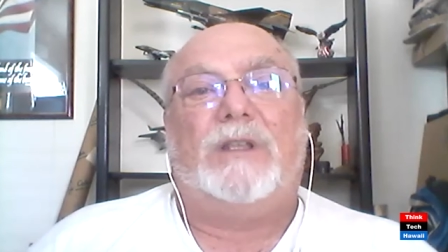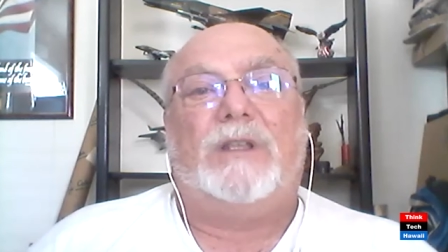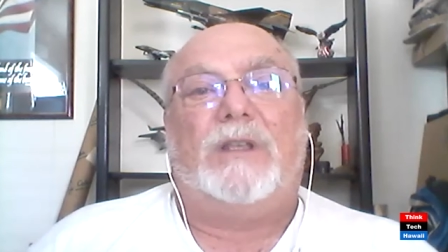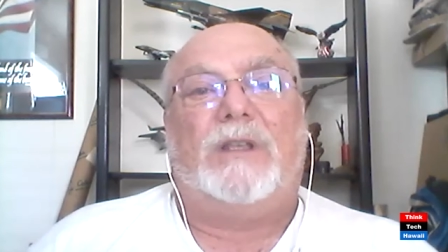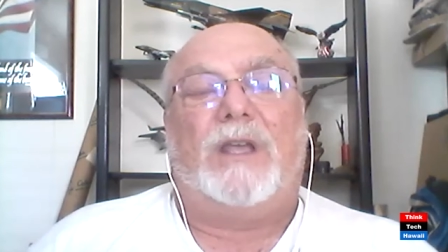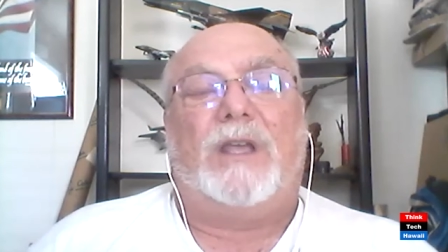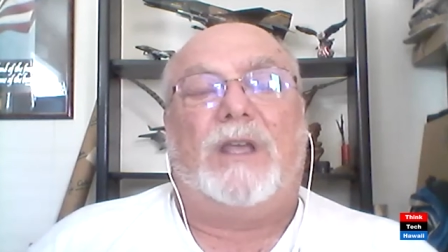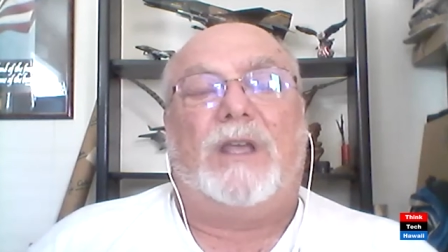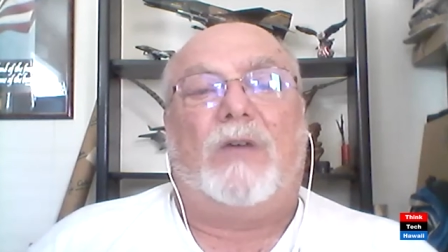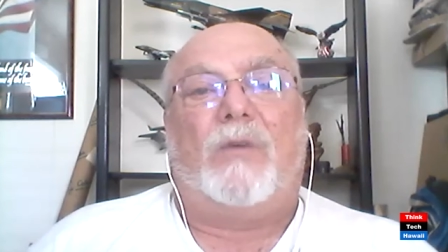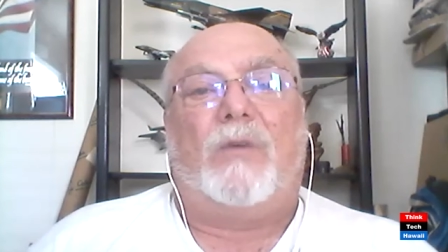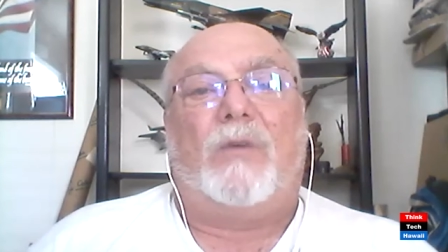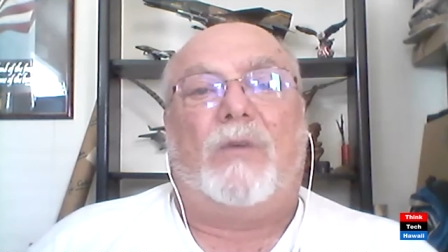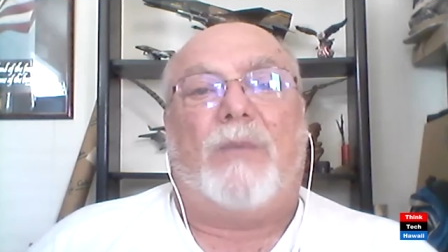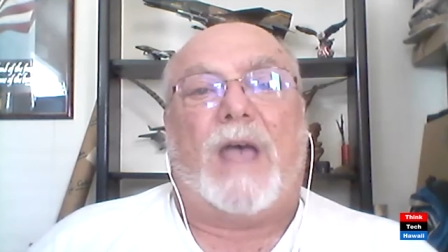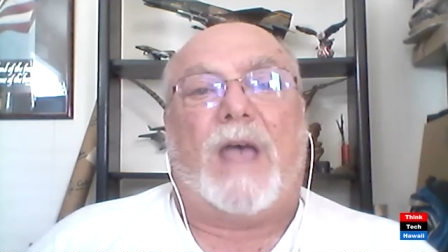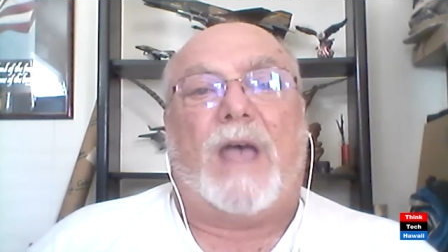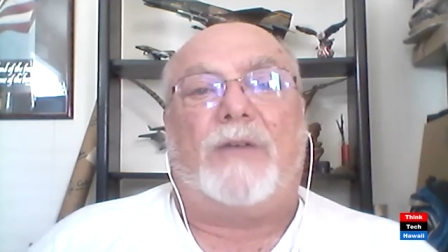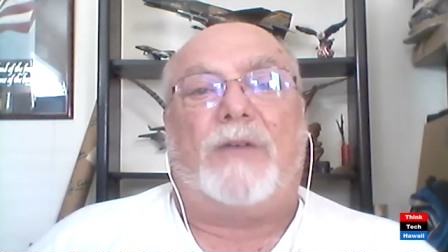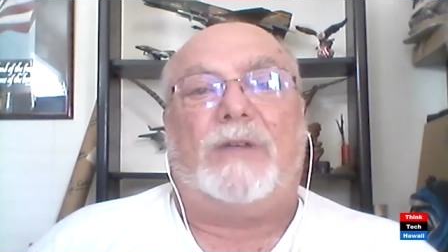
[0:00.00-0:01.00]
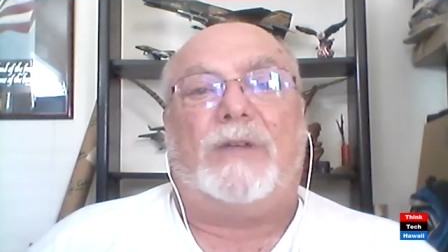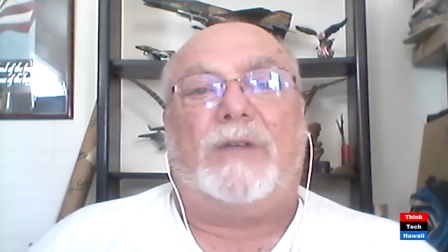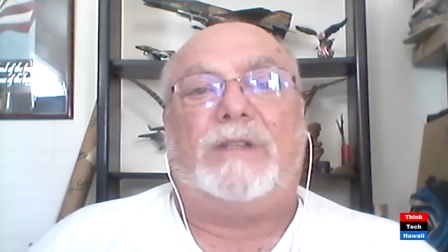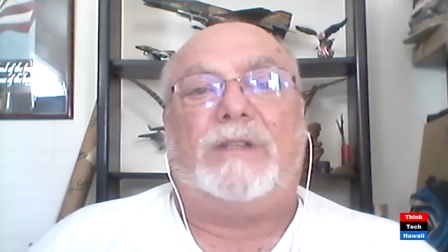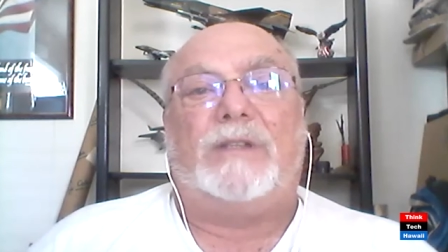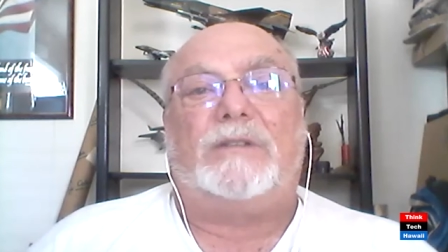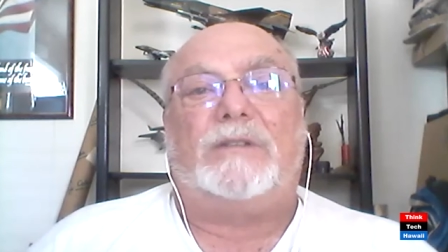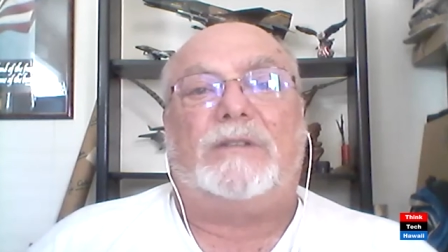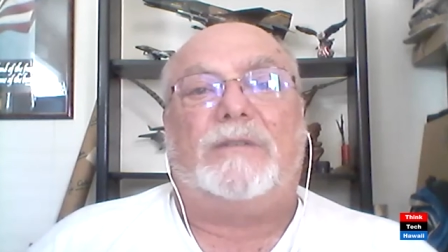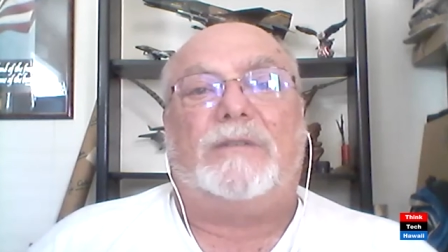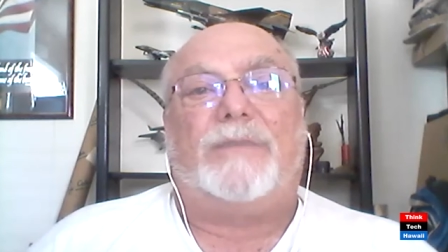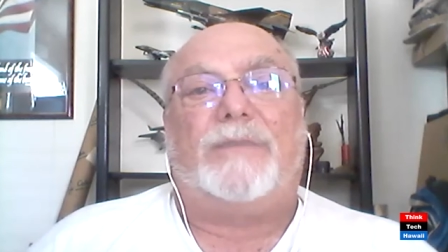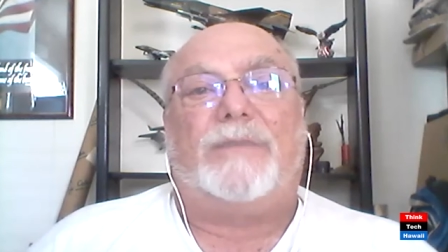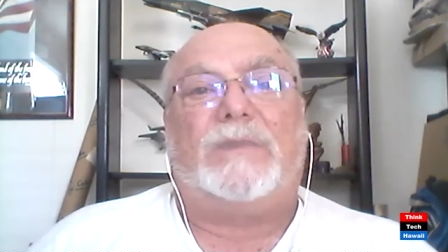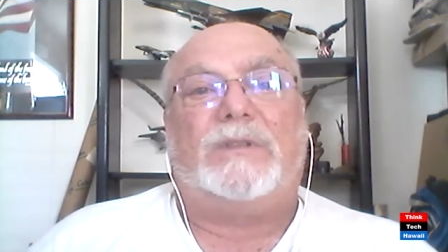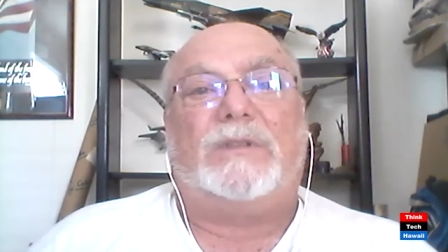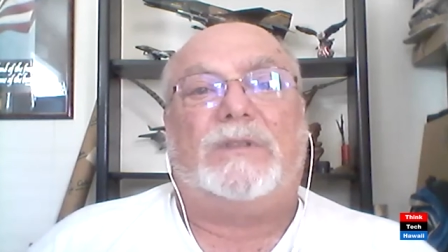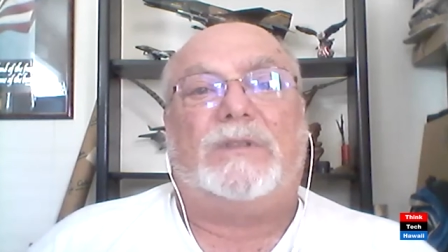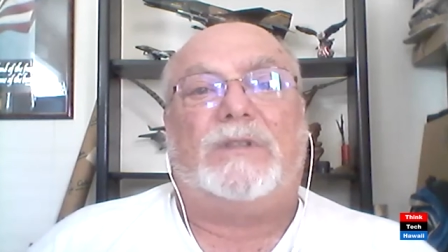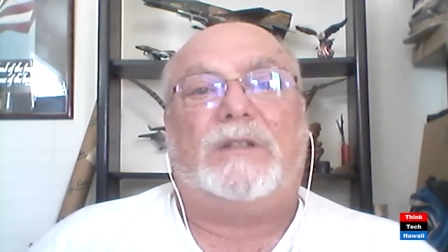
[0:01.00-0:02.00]
or batteries
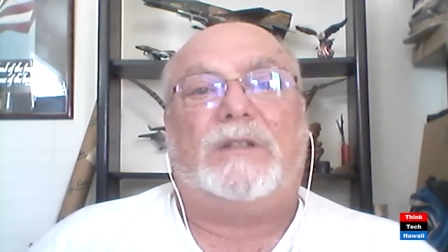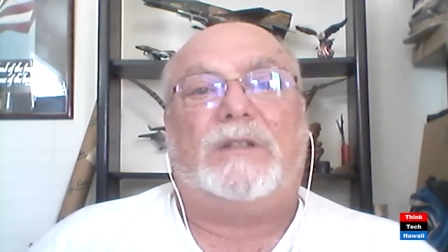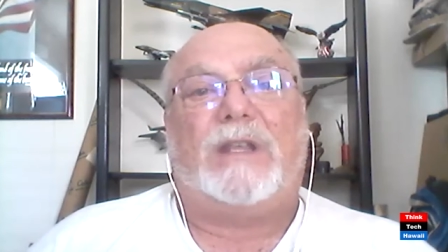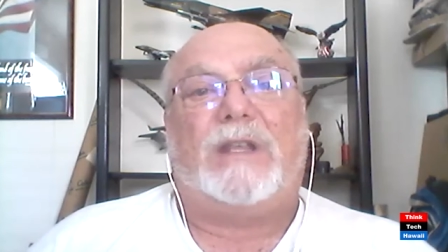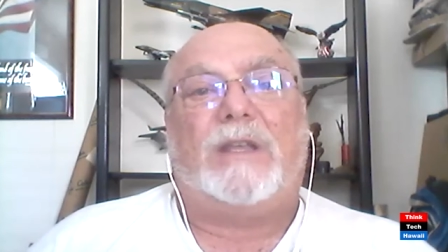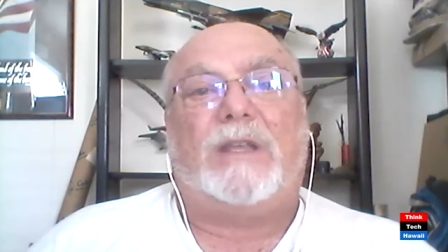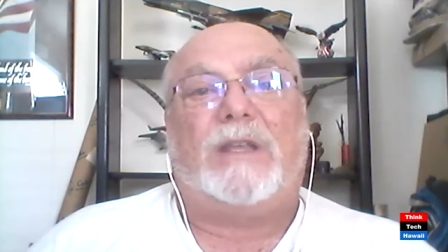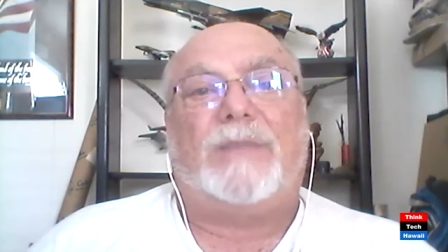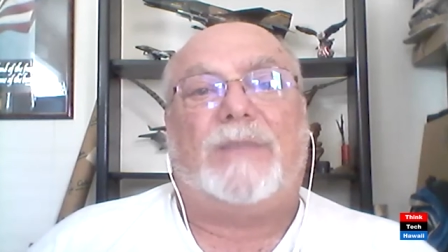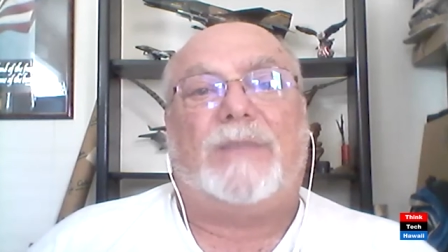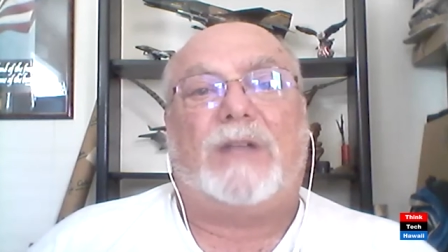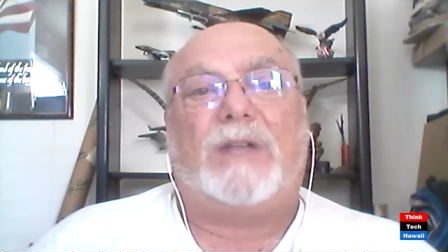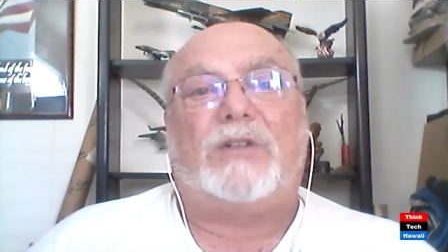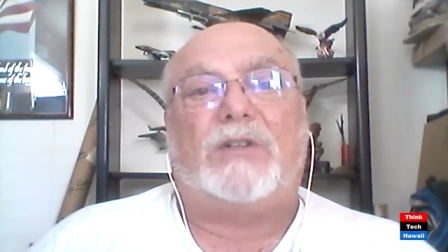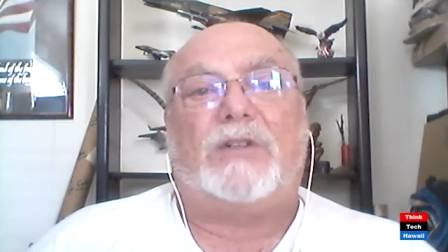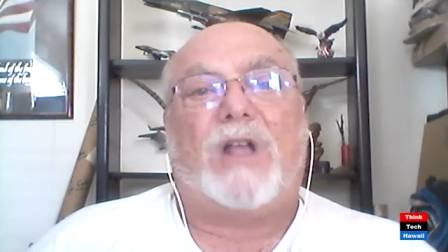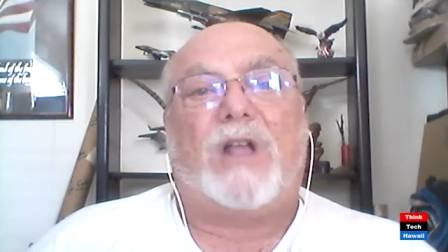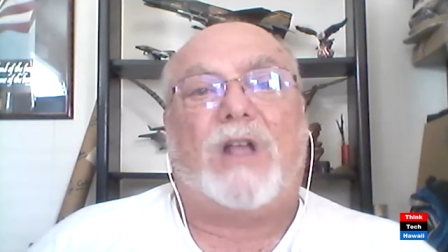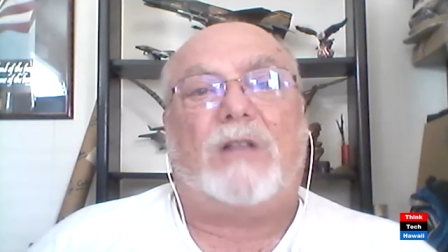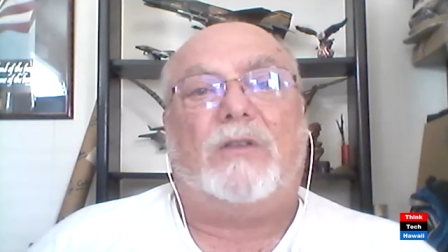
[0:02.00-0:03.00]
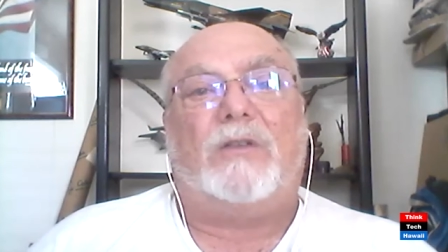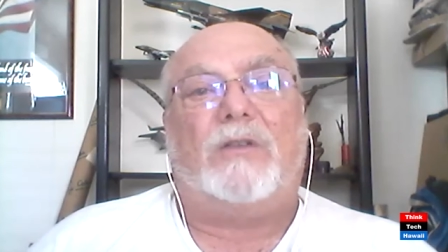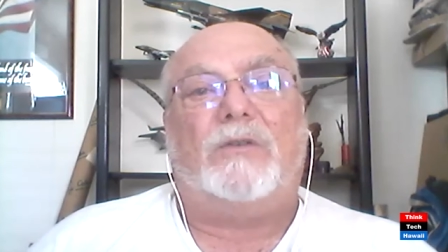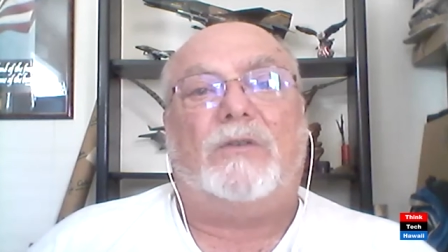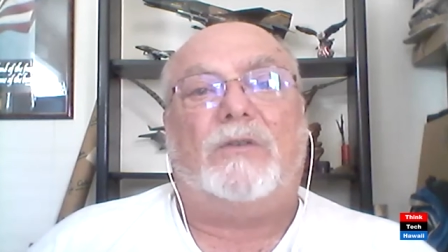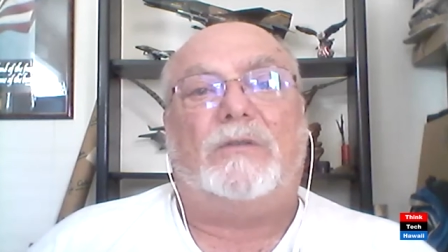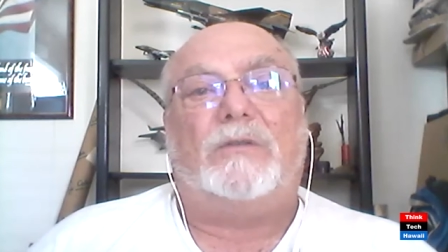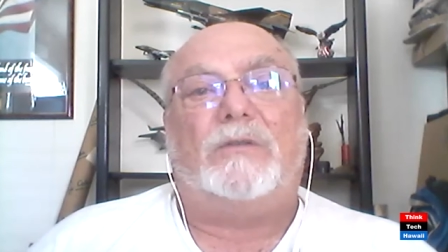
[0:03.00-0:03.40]
to take up that shock load